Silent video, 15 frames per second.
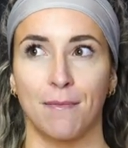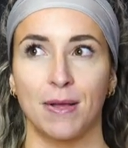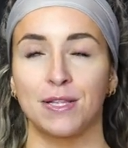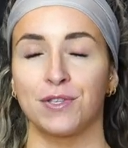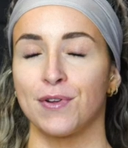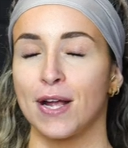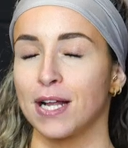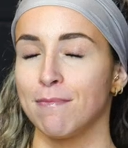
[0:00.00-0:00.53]

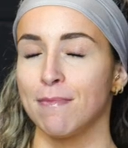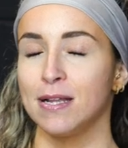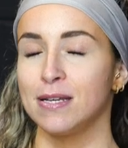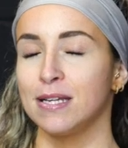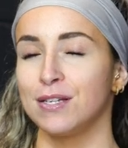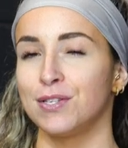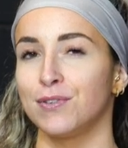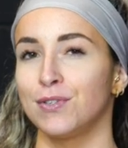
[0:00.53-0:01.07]
It's
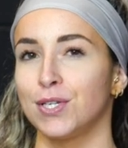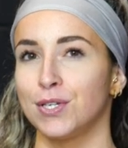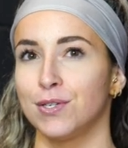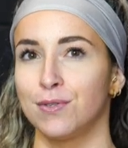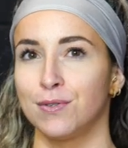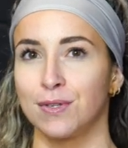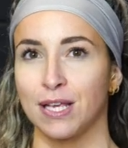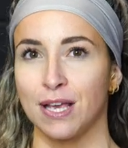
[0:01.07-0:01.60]
recommended to
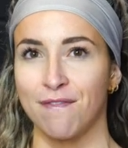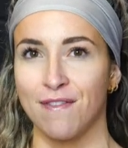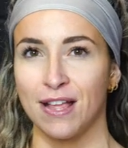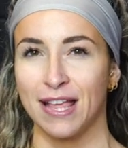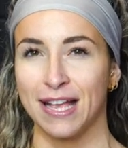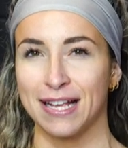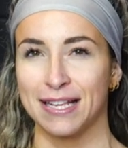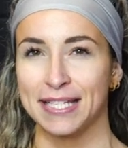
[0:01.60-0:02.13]
give
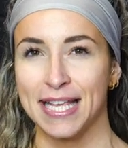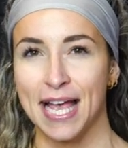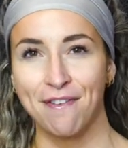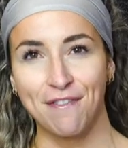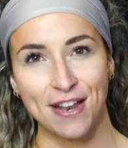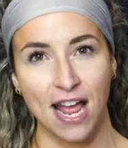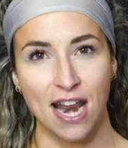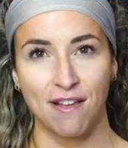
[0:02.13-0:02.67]
it like a
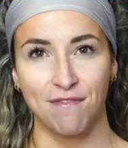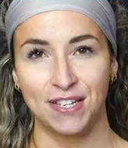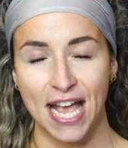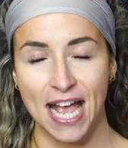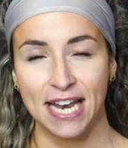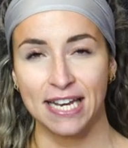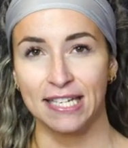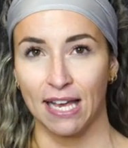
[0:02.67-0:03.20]
7 out of
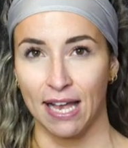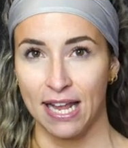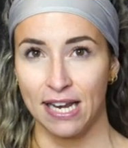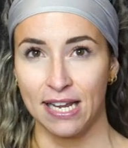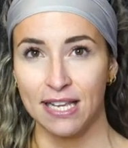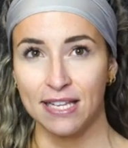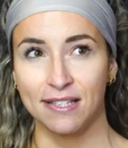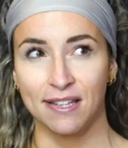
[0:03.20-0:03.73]
10
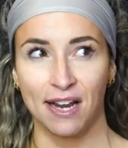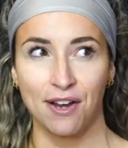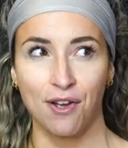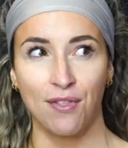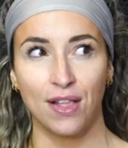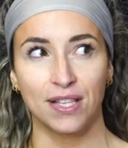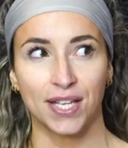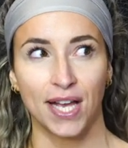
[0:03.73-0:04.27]
tightness, and I
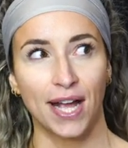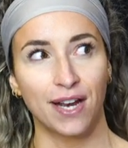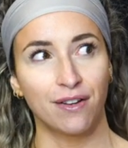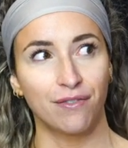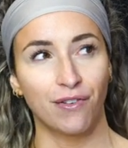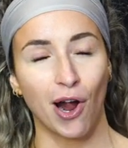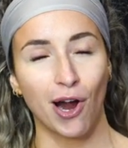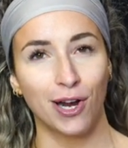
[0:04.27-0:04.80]
know that's kind
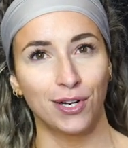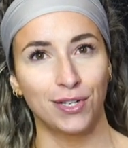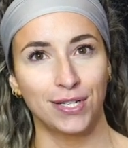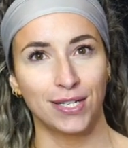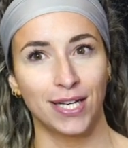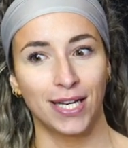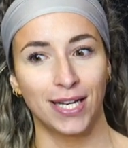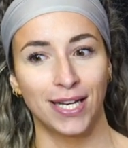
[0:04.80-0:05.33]
of hard
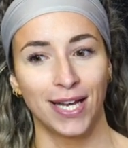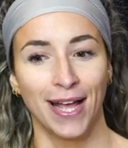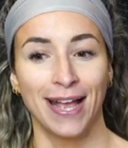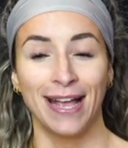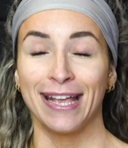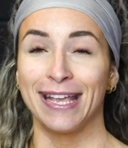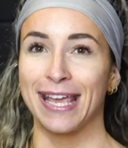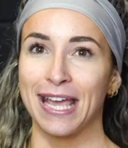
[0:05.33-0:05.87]
to
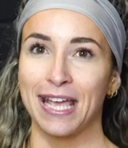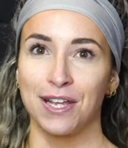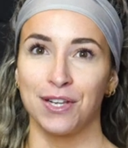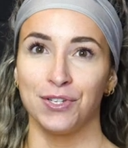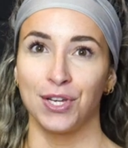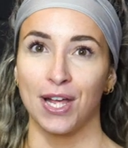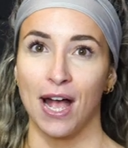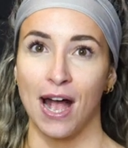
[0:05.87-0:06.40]

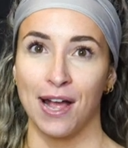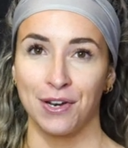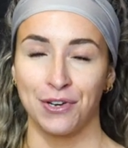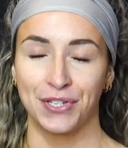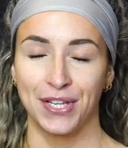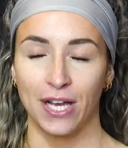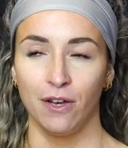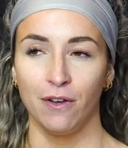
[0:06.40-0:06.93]
gauge on
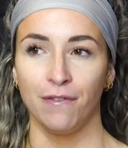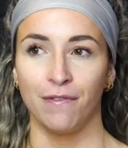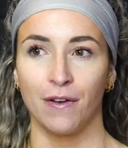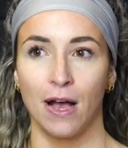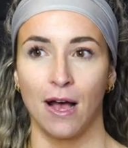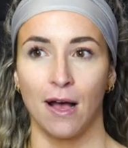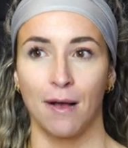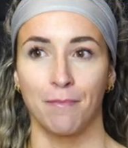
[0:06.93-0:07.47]
yourself,
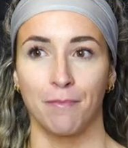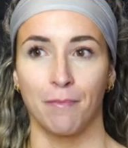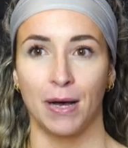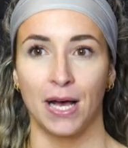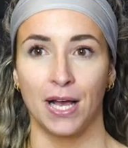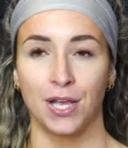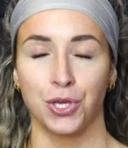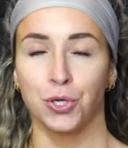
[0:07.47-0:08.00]

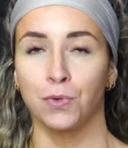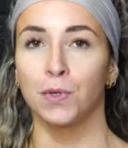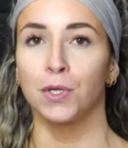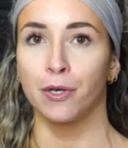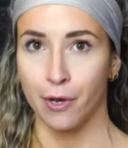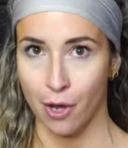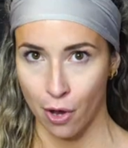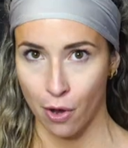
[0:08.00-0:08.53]
but you
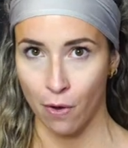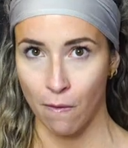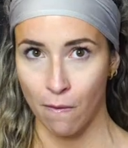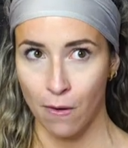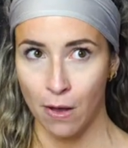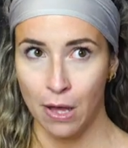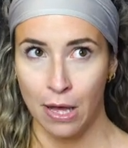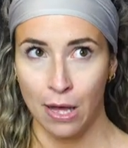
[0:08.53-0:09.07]
will
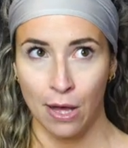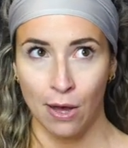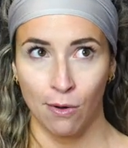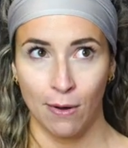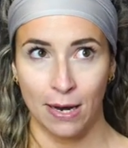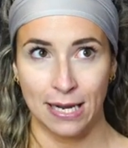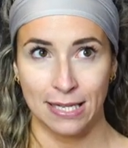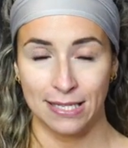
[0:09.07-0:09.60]
know
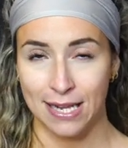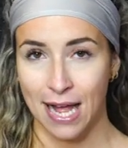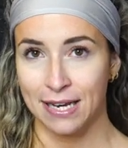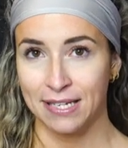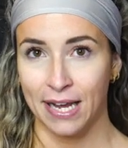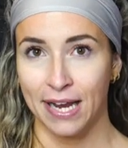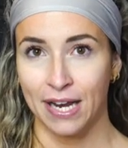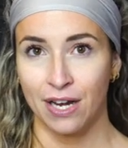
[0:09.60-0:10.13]
when it's
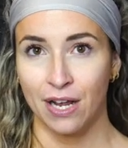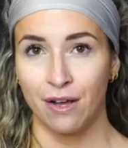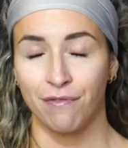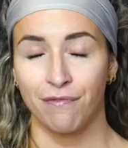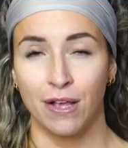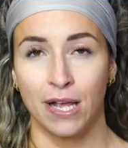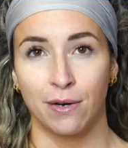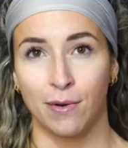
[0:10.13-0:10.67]
not tight
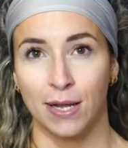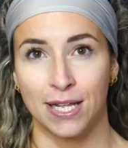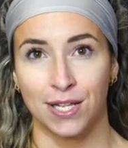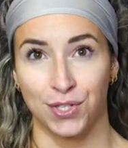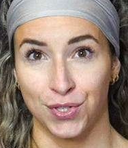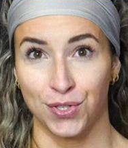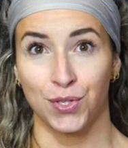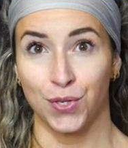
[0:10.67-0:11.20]
enough and when
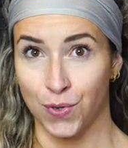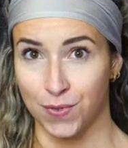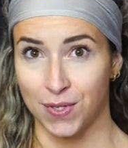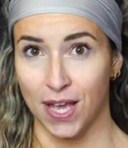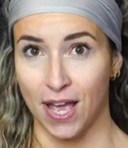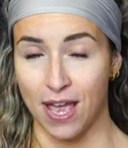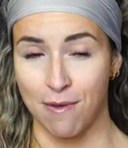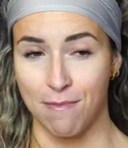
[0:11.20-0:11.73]
it's too
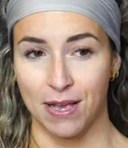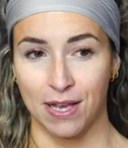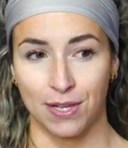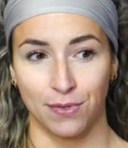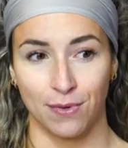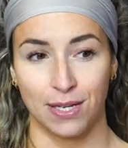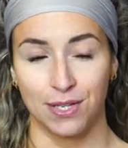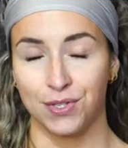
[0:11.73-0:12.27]
tight,
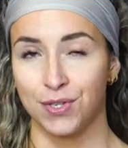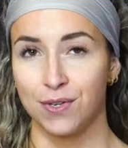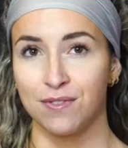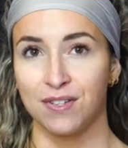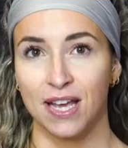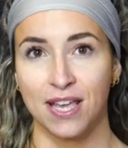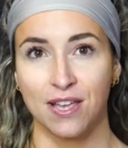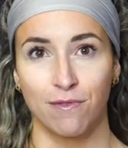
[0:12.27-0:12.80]
because when it's too
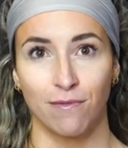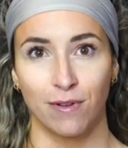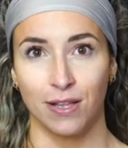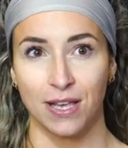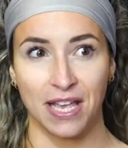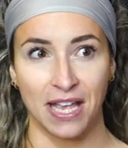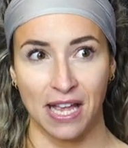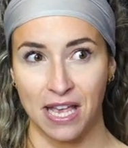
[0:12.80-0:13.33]
tight, you
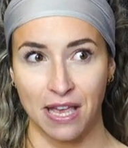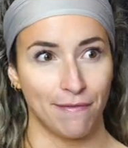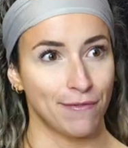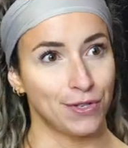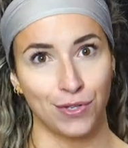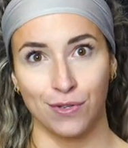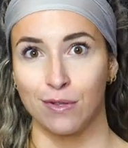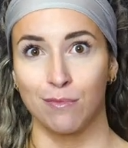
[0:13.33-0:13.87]
really can't
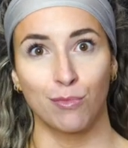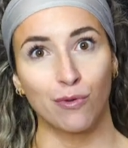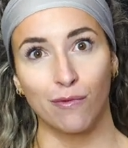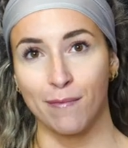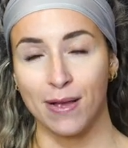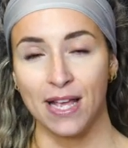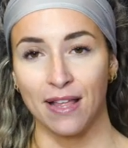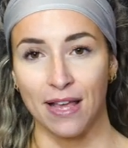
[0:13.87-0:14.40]
even do the
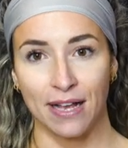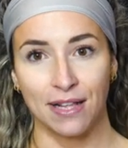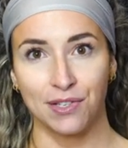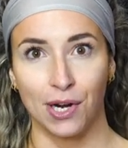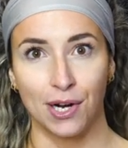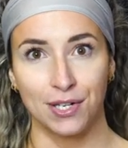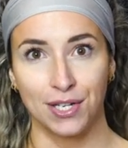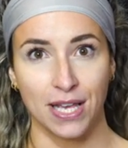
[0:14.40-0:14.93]
movement, like it's
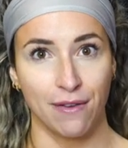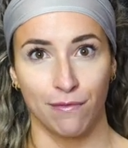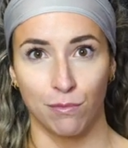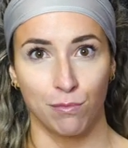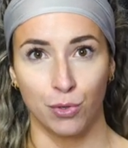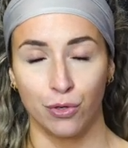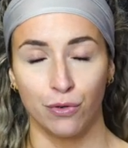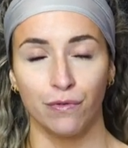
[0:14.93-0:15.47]
hard to
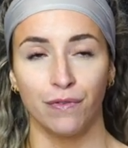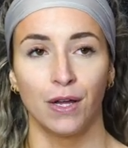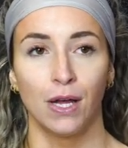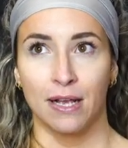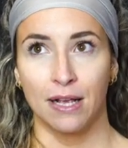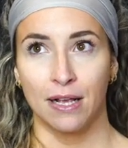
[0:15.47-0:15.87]
even move.